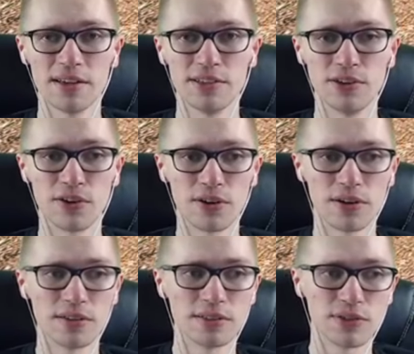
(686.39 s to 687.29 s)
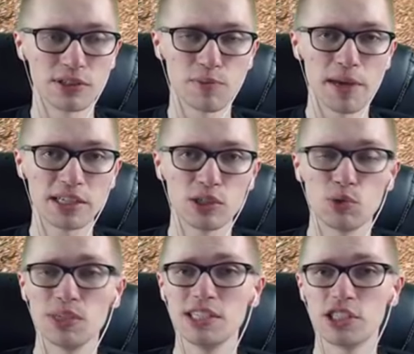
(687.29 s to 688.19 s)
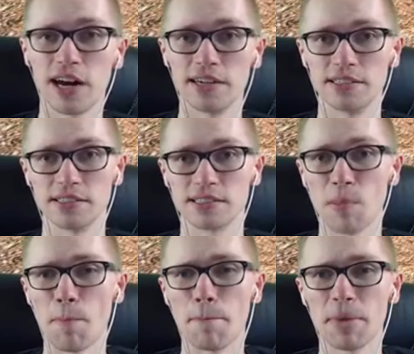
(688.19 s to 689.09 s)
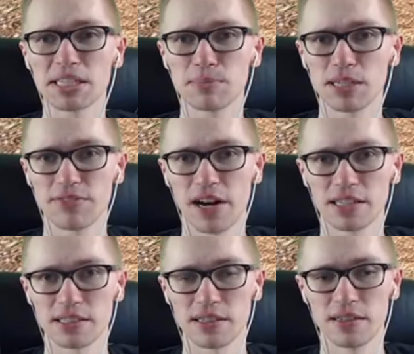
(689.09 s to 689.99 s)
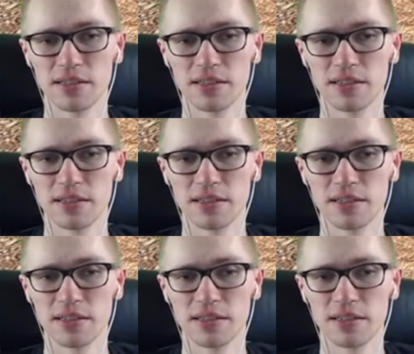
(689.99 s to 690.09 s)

your transformation recharges much faster,